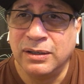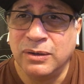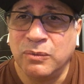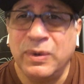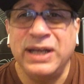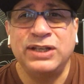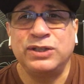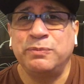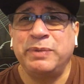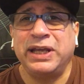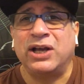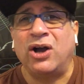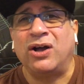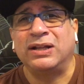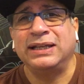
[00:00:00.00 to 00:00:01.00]
We should be
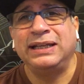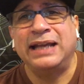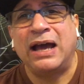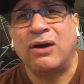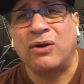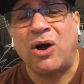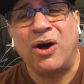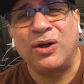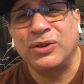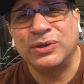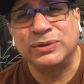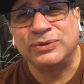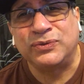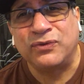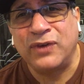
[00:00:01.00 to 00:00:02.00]
calling out all
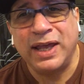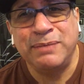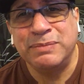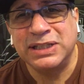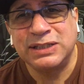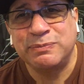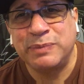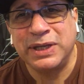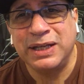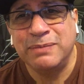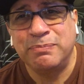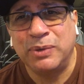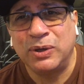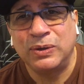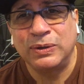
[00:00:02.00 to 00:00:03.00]
those famous
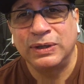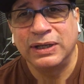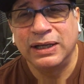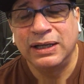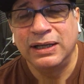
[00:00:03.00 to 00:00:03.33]
people